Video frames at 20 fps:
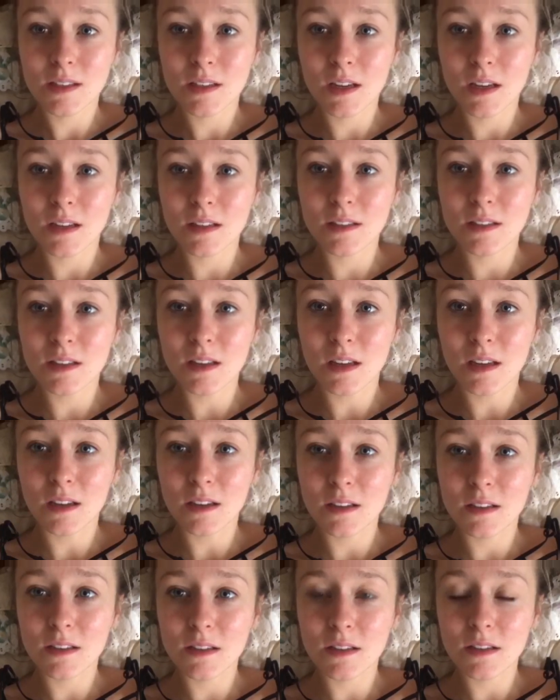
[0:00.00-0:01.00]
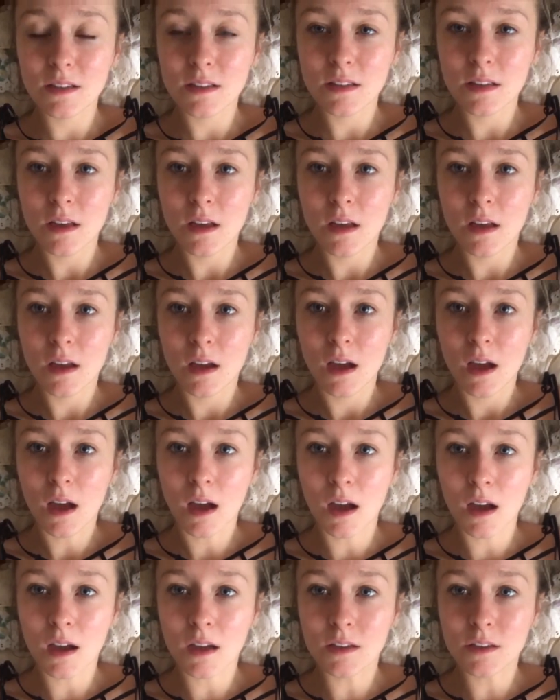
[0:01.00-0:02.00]
Day 6,
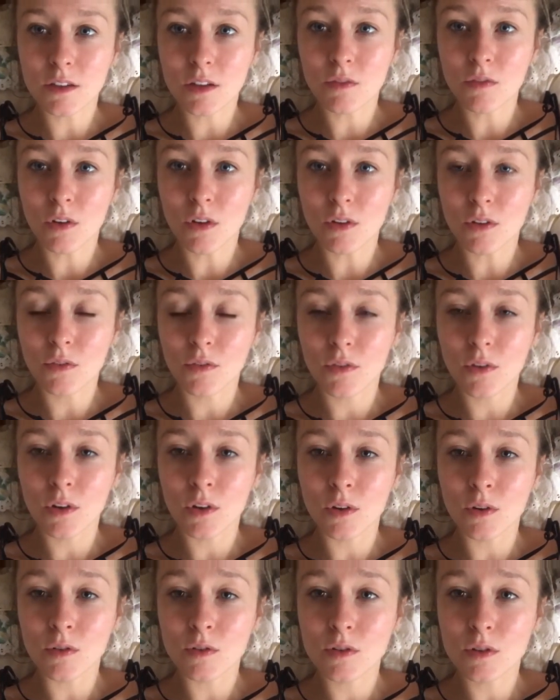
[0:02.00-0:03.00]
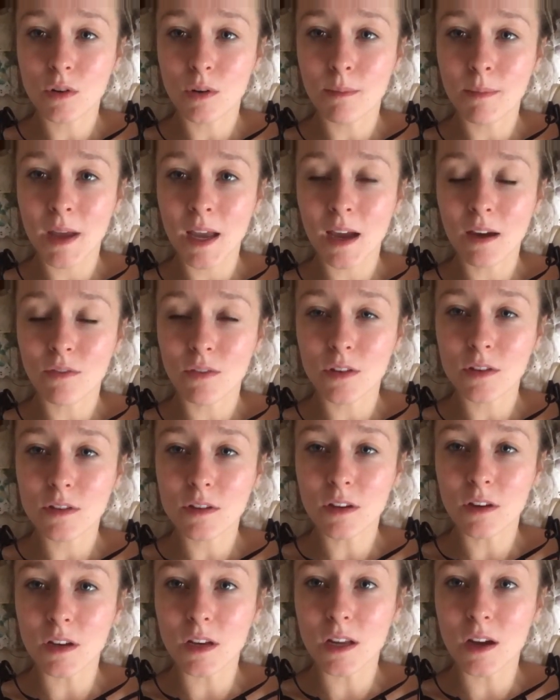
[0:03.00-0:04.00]
and I've got the flu, so I may have a
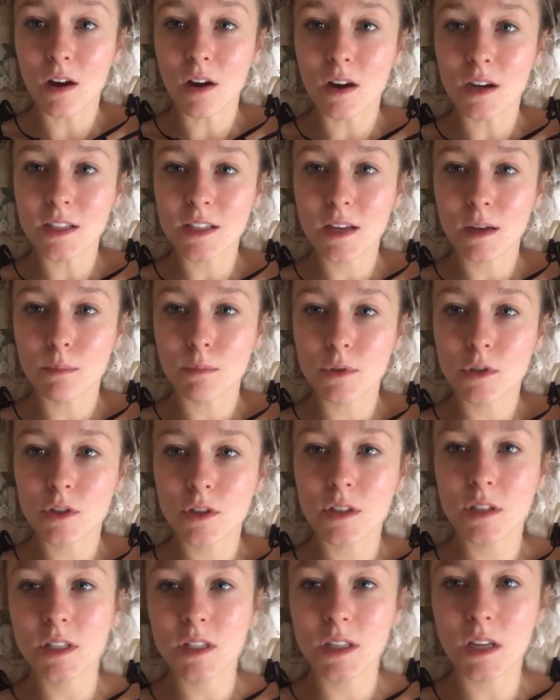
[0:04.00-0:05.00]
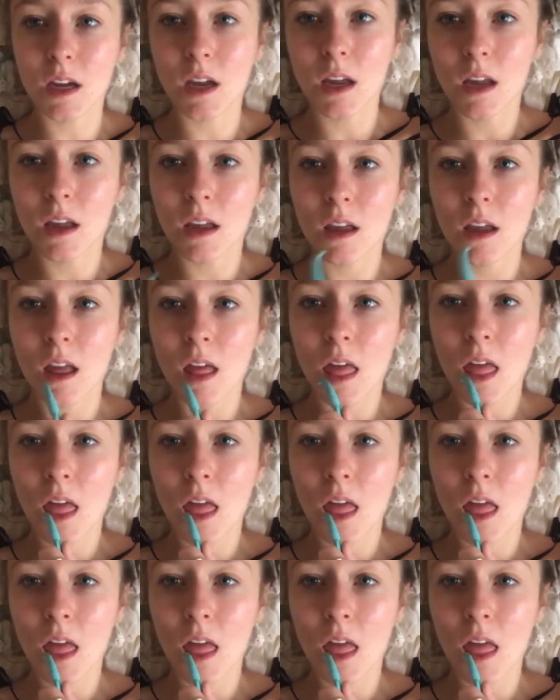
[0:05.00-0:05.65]
slightly high temperature today.